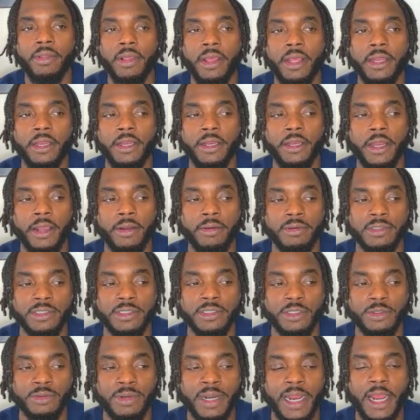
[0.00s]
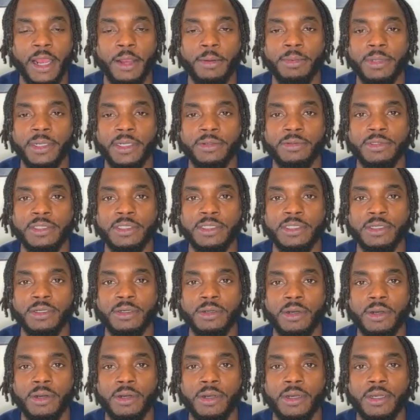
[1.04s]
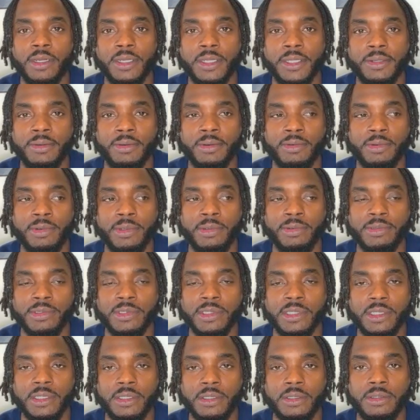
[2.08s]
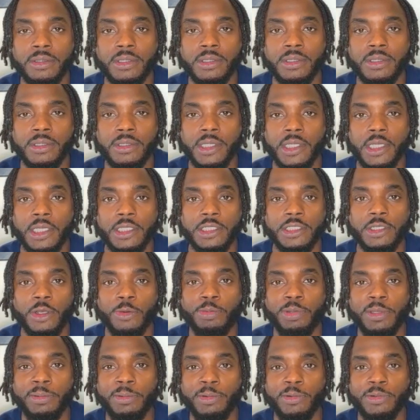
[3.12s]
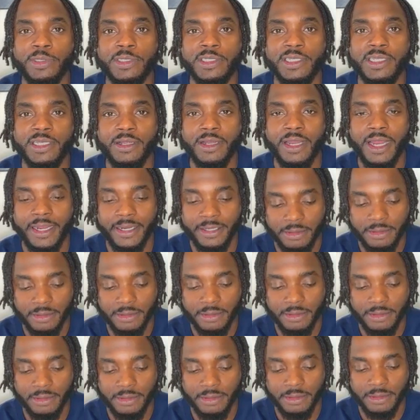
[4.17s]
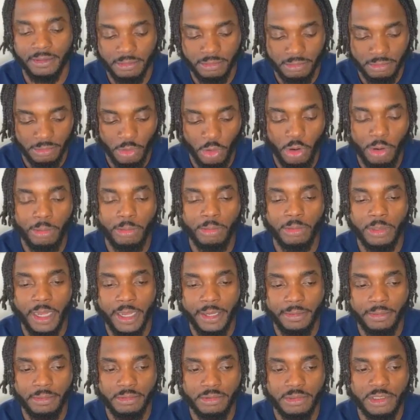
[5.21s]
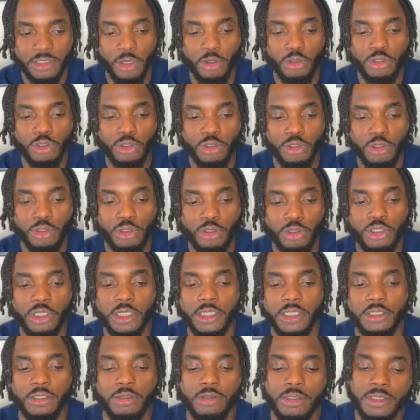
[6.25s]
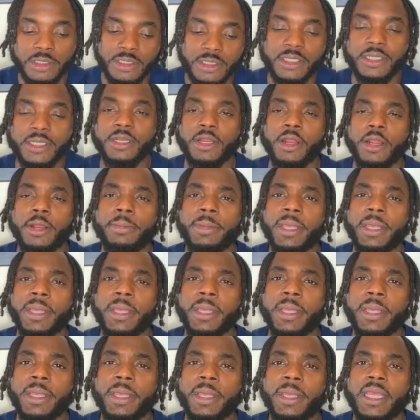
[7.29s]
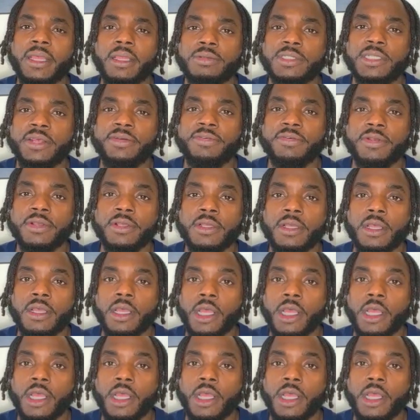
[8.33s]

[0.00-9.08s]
Internet was around, but it was still early when we were little. So people were still, like, socially doing, you know what I mean? It was different. Yeah.